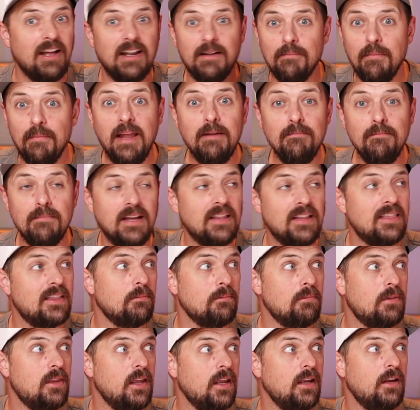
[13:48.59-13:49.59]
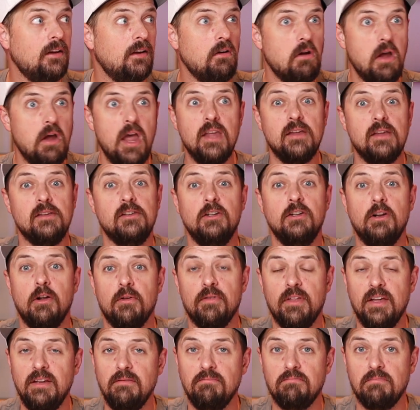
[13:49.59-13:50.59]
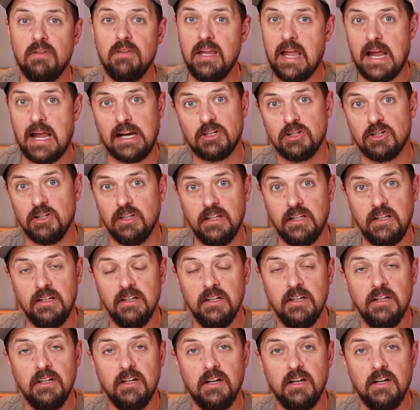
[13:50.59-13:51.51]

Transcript: And it might make them think, hey, they actually,